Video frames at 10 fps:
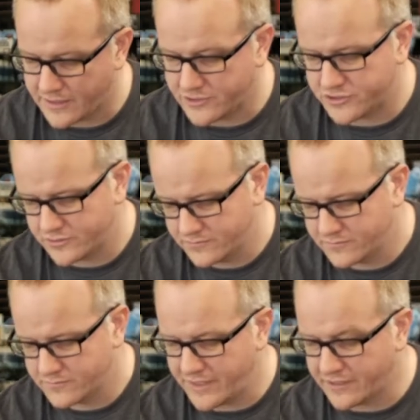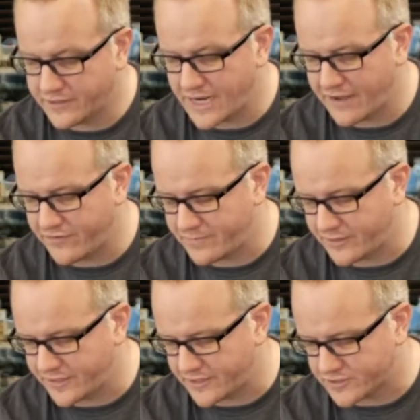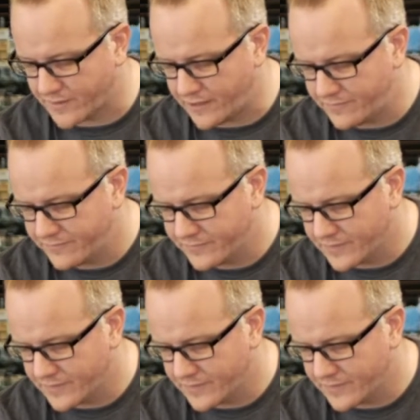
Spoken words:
Each minion could have an ability as well.